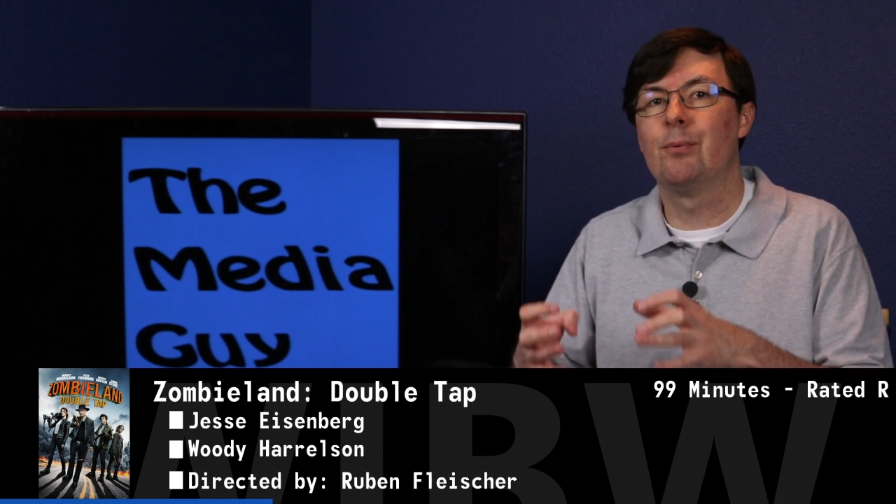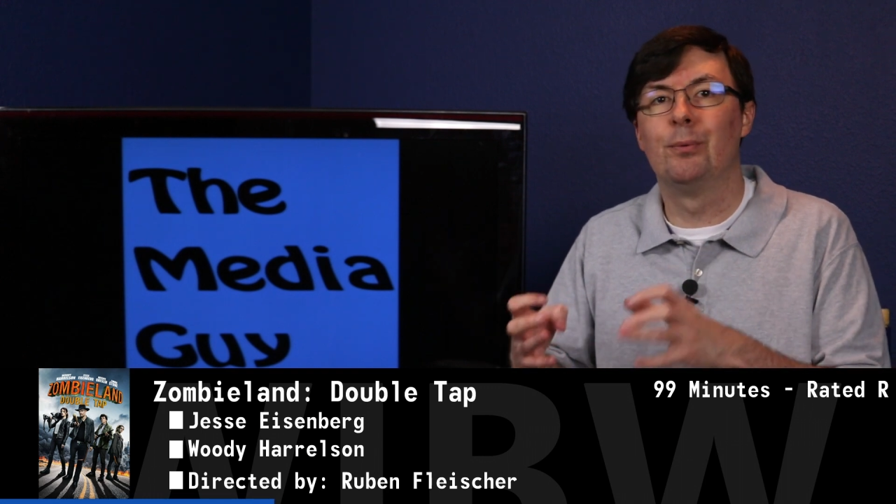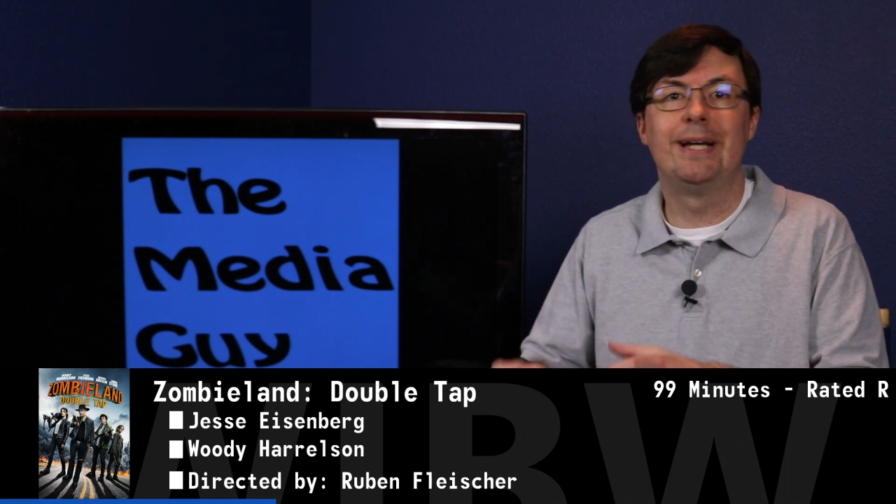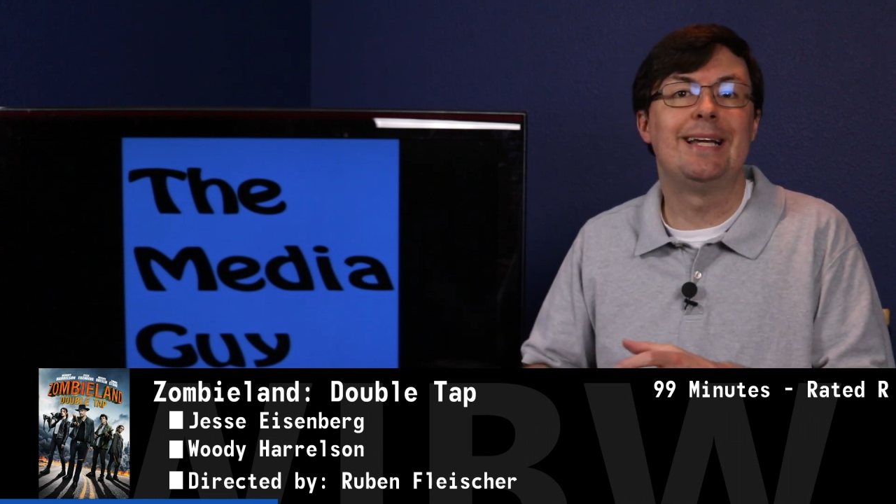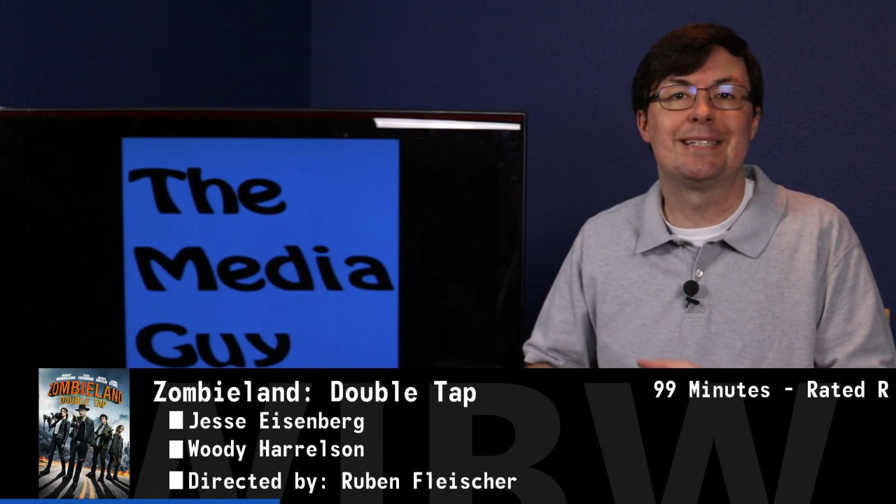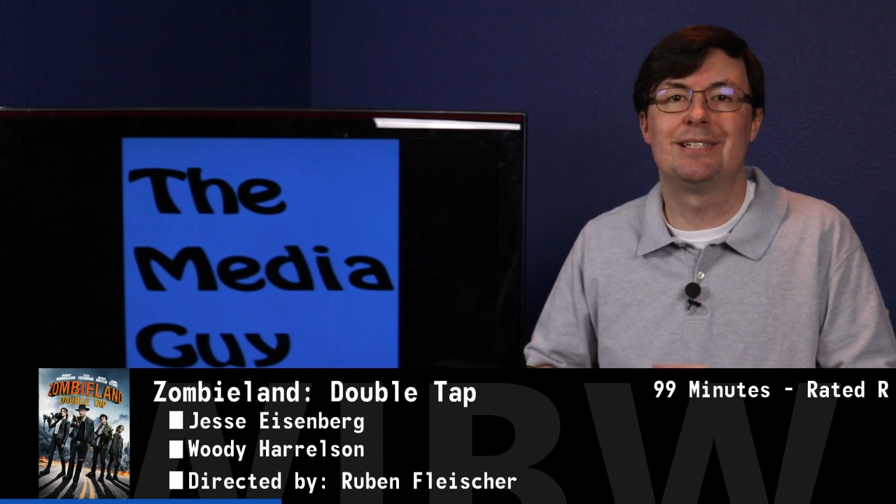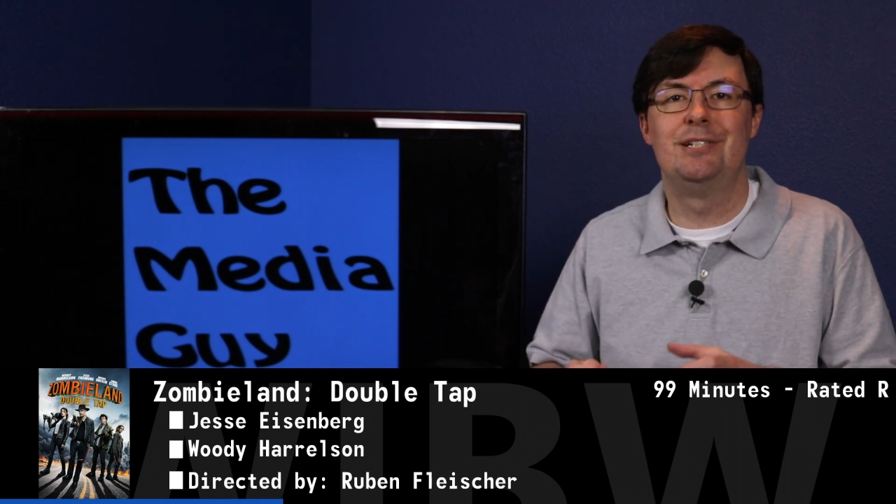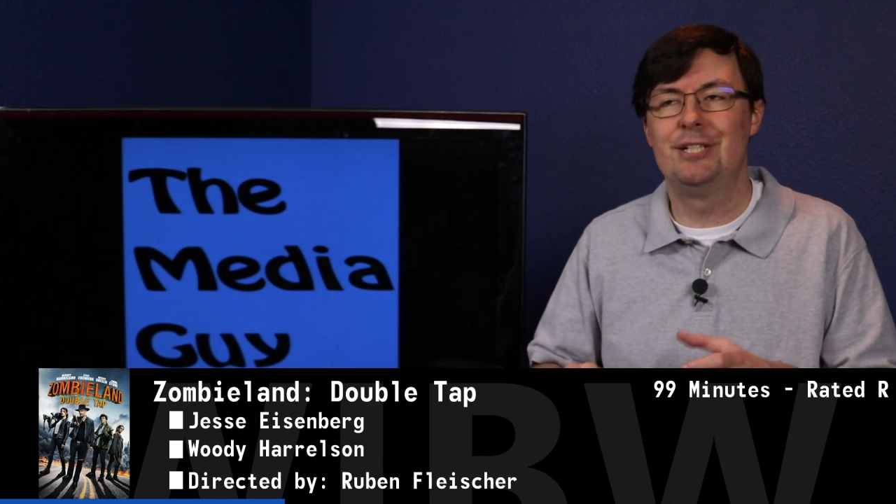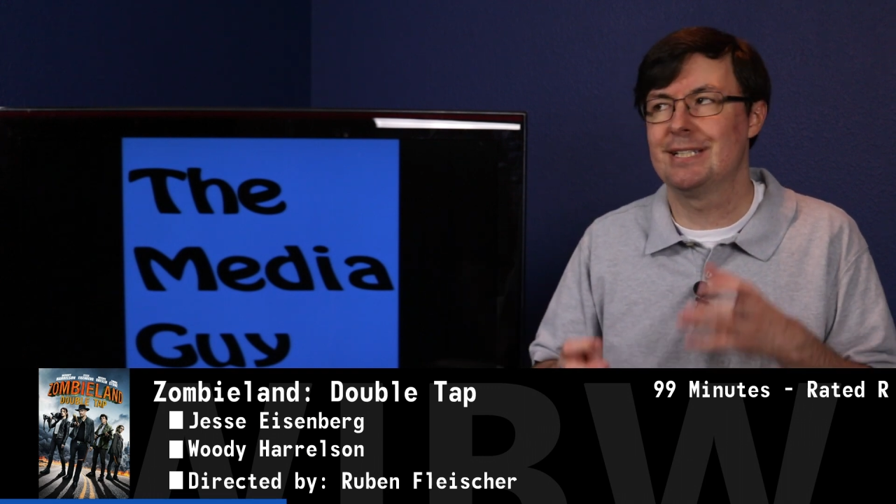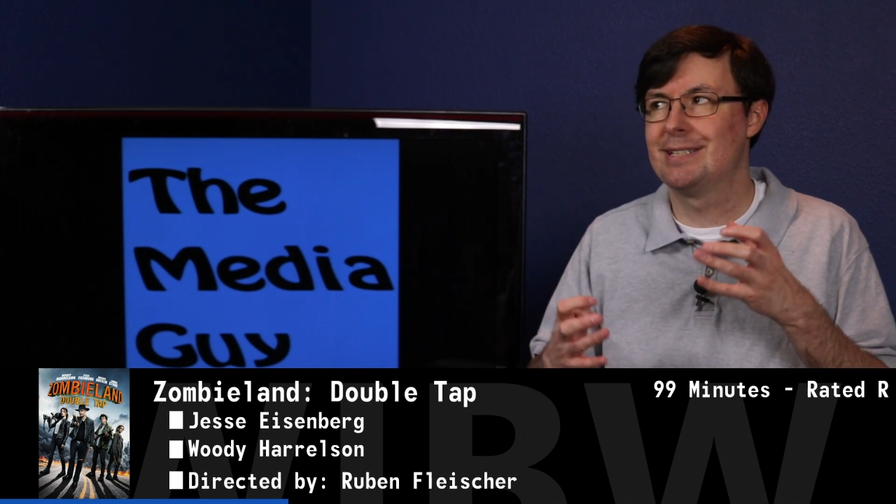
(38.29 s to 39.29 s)
Reese
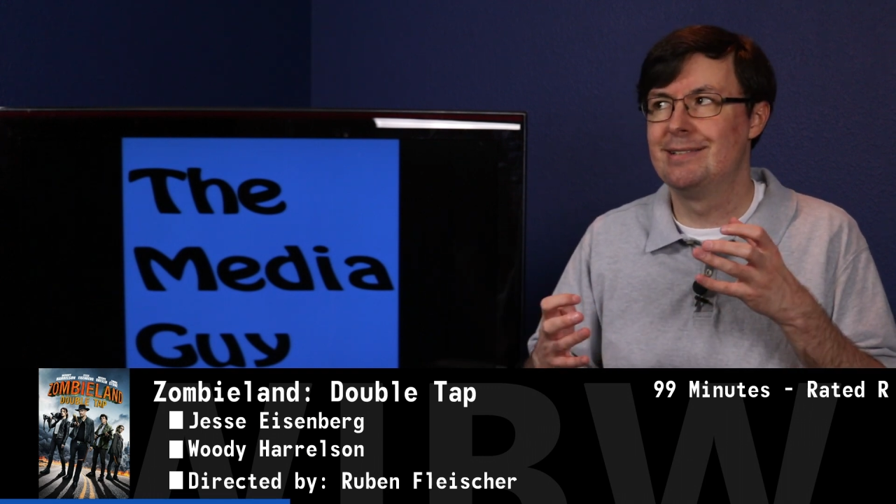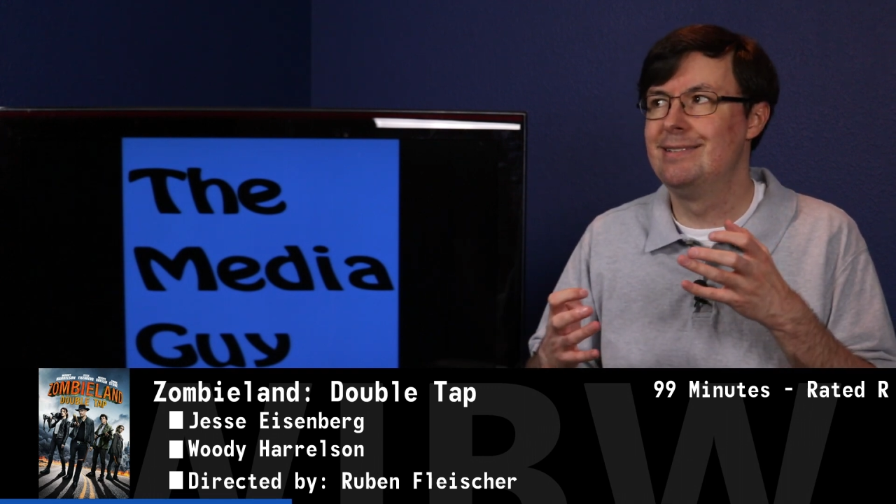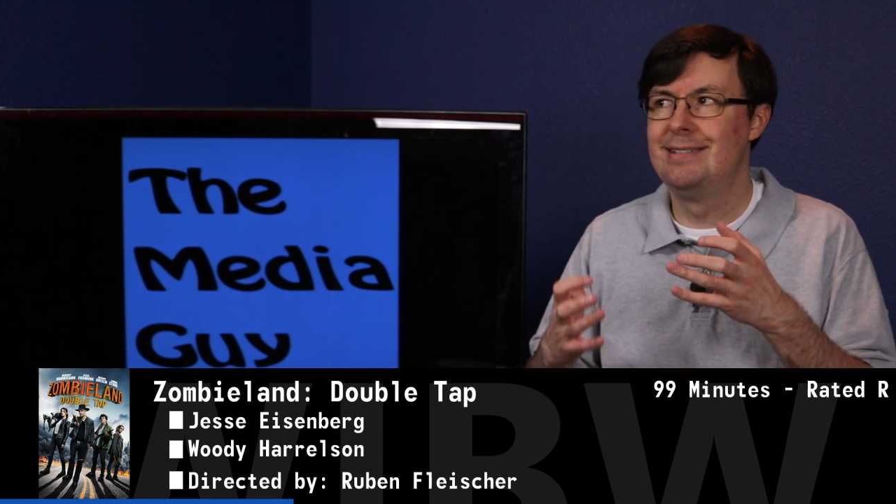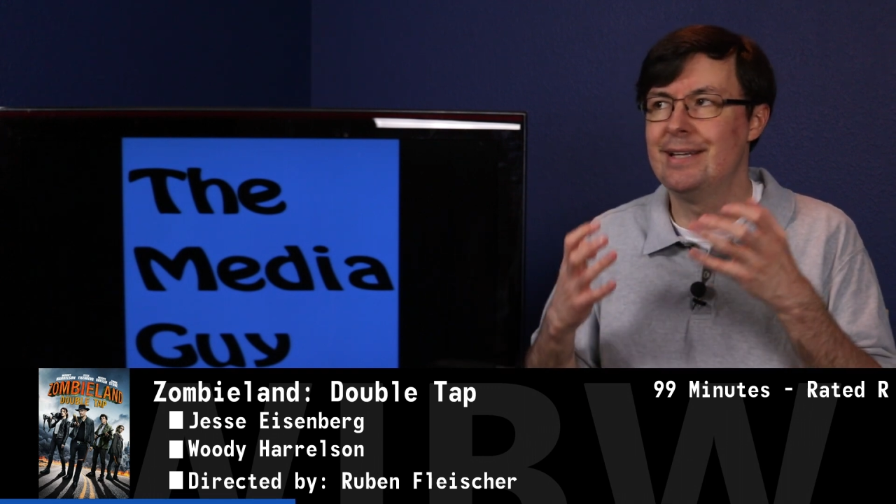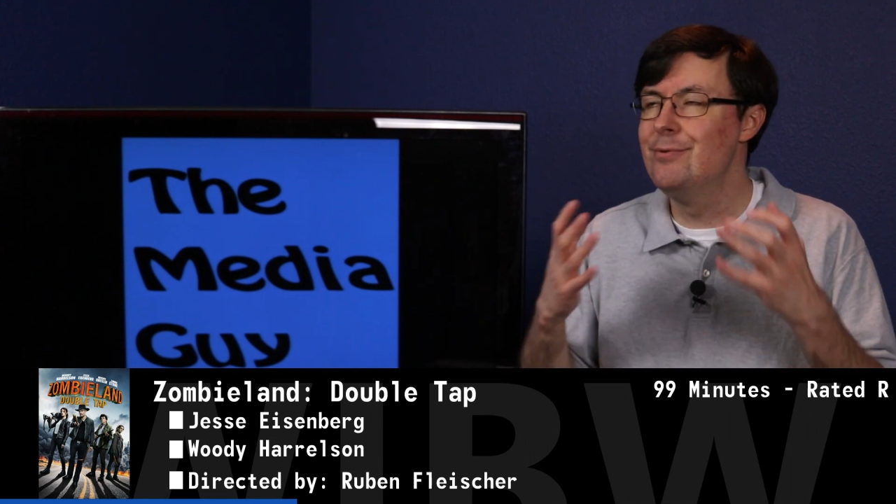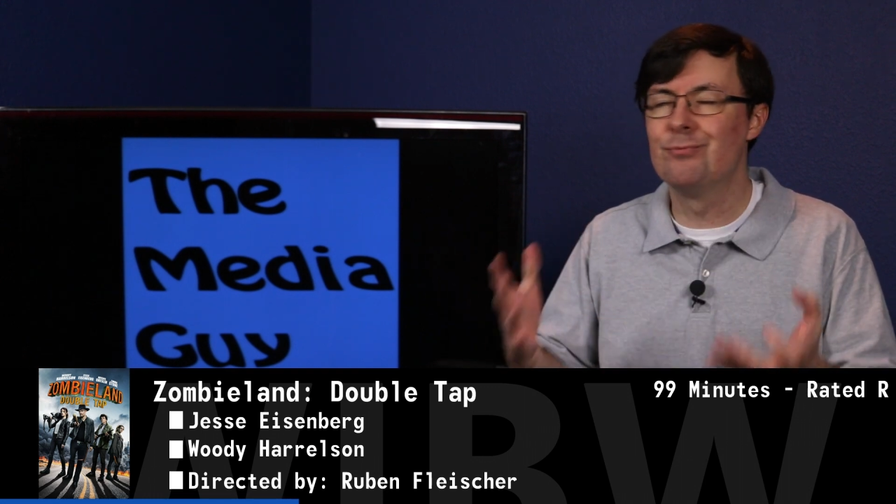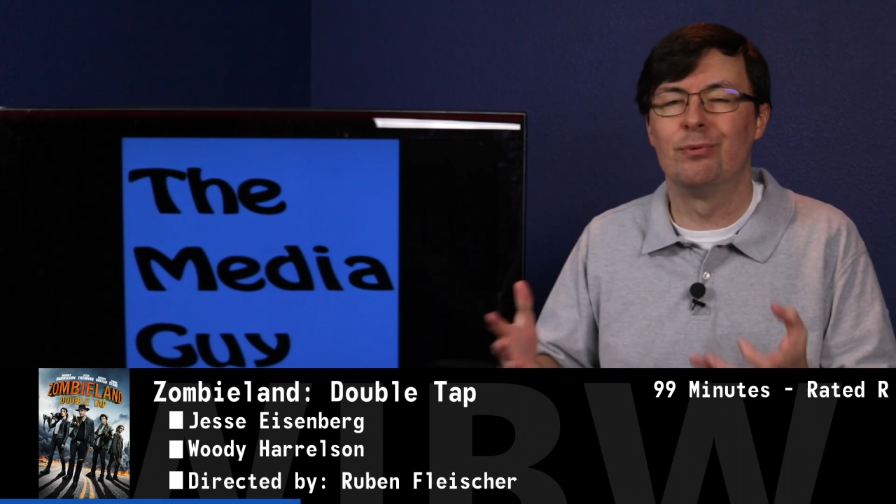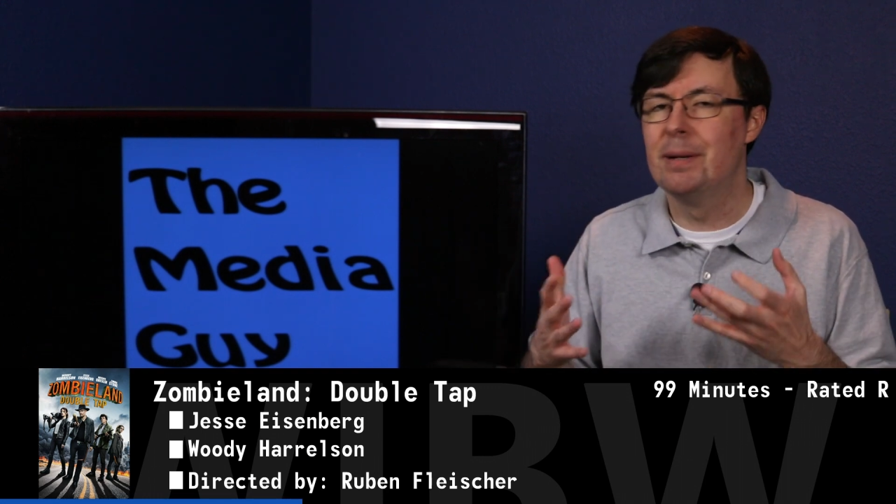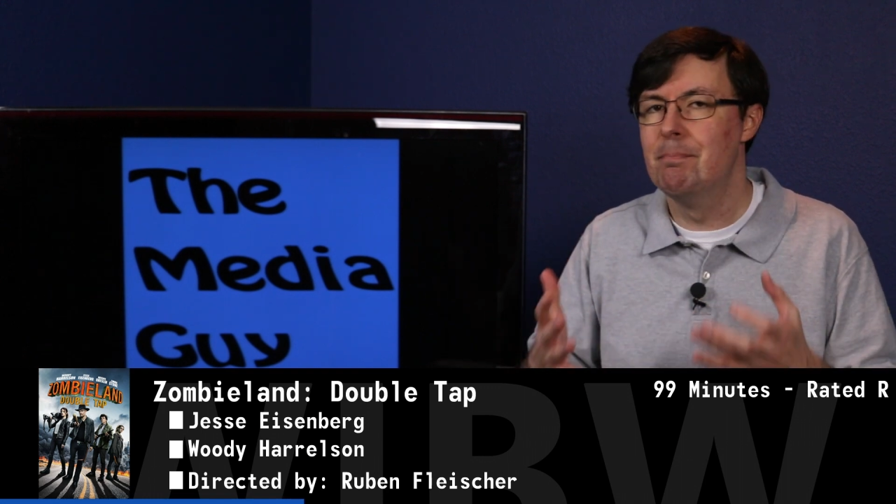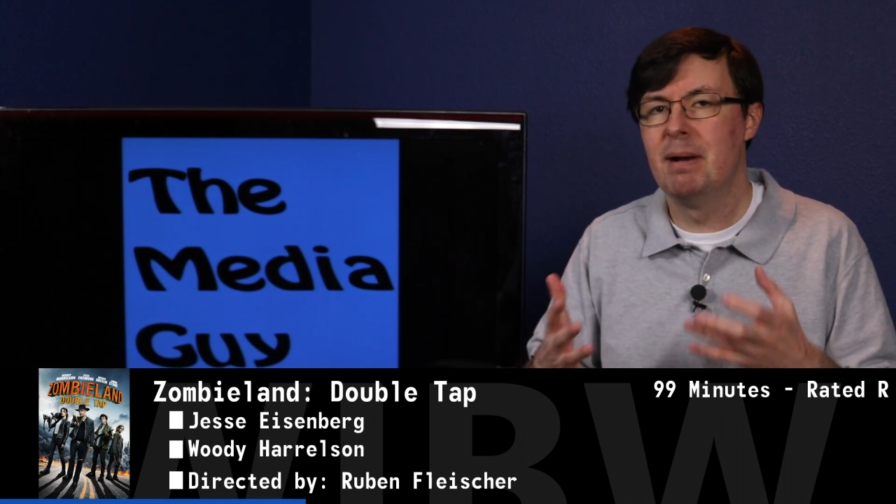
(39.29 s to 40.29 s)
just didn't
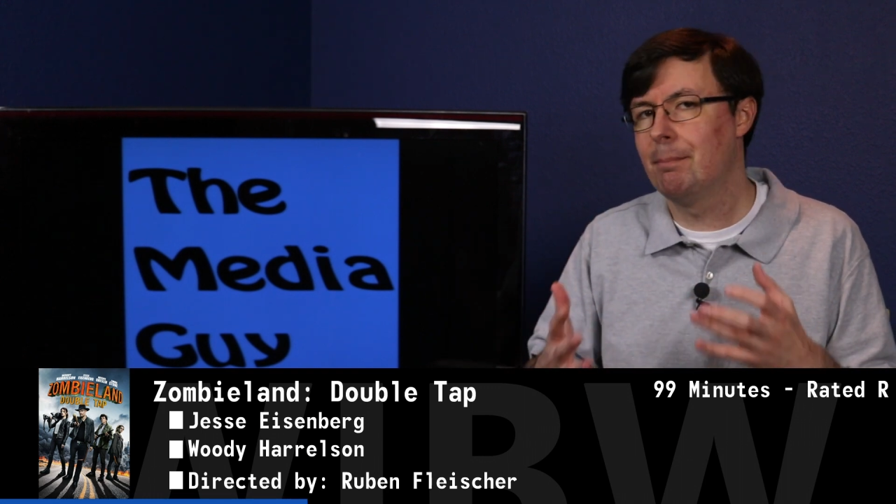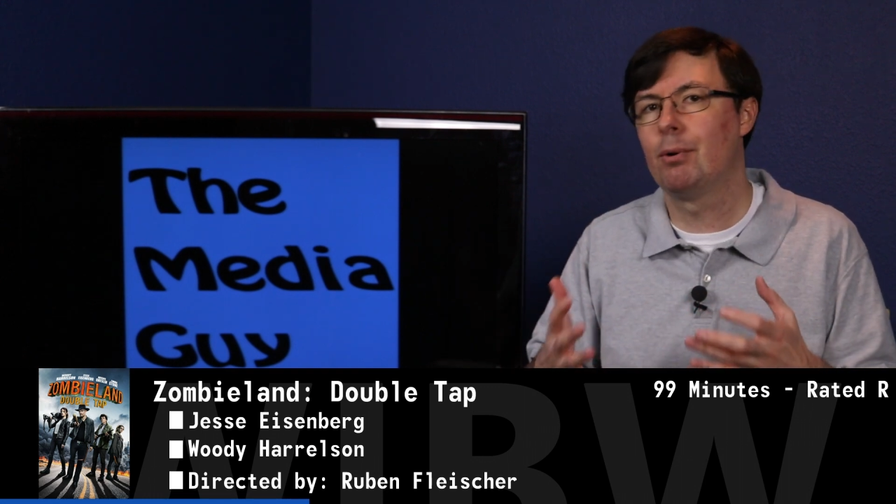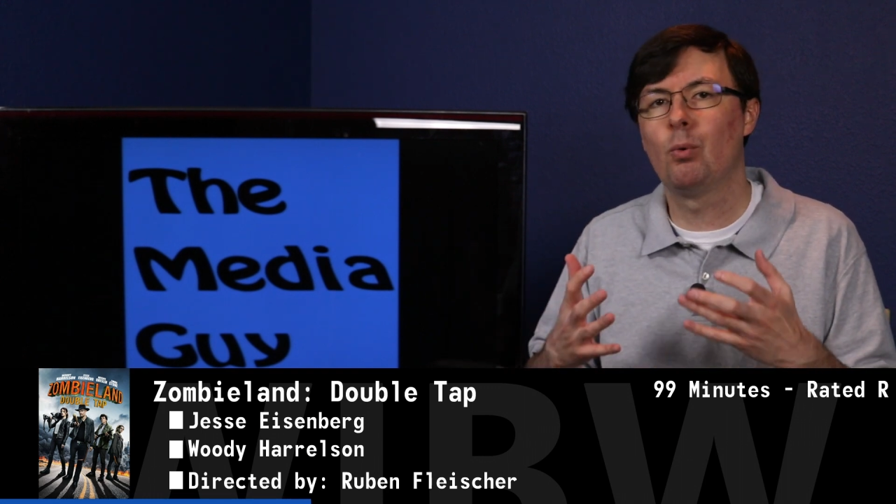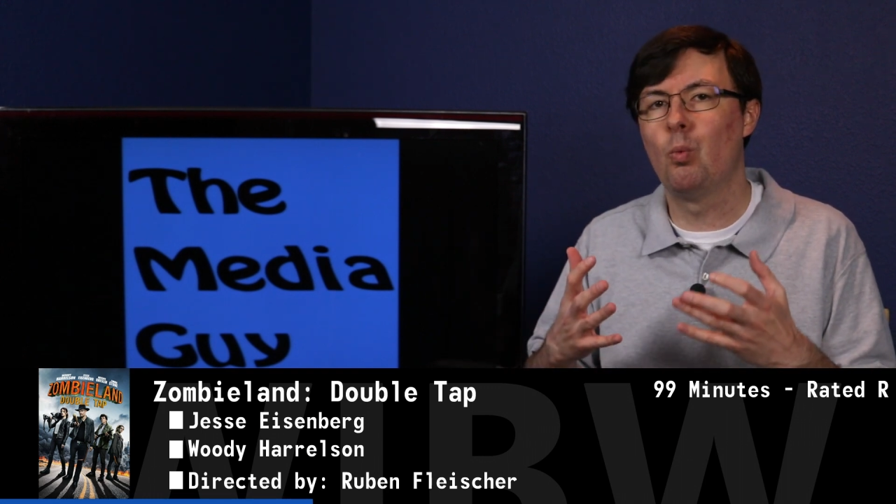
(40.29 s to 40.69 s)
remember